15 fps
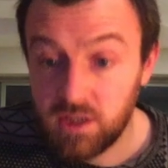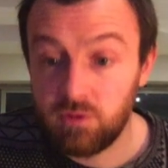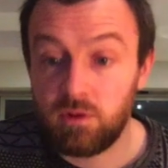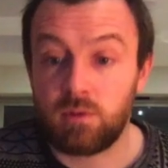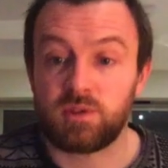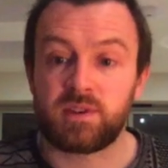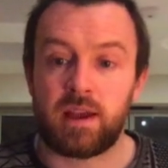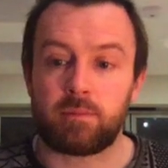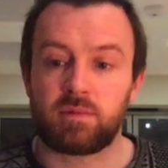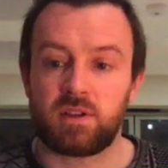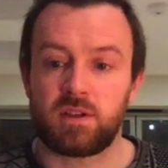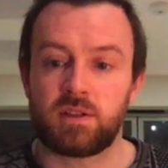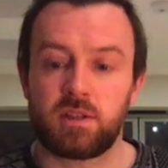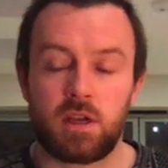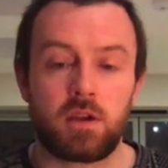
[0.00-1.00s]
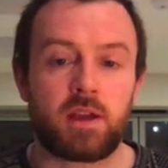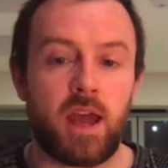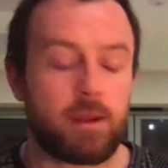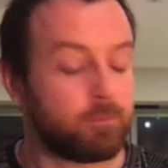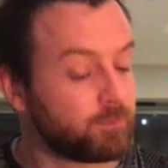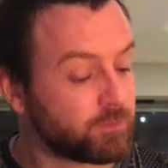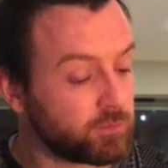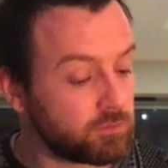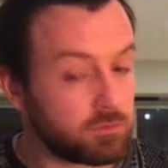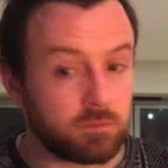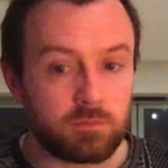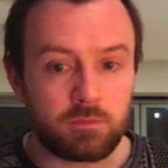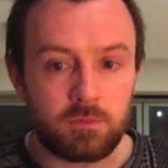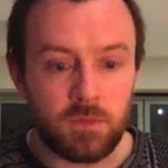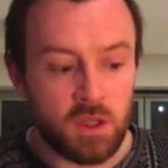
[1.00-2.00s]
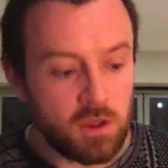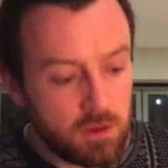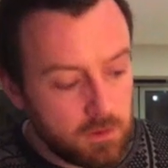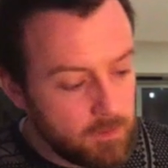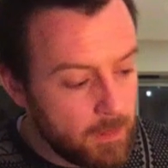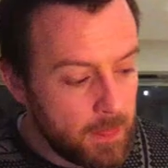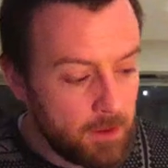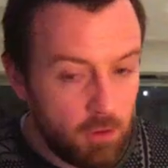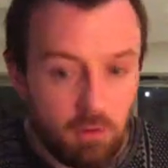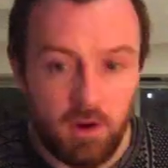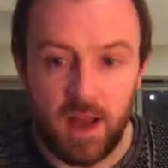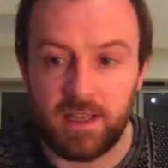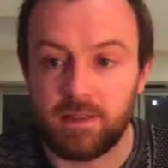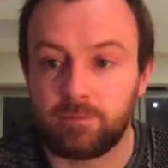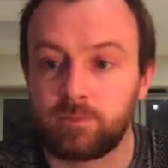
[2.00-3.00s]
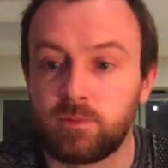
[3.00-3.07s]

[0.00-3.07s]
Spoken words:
receptors. Okay, all right.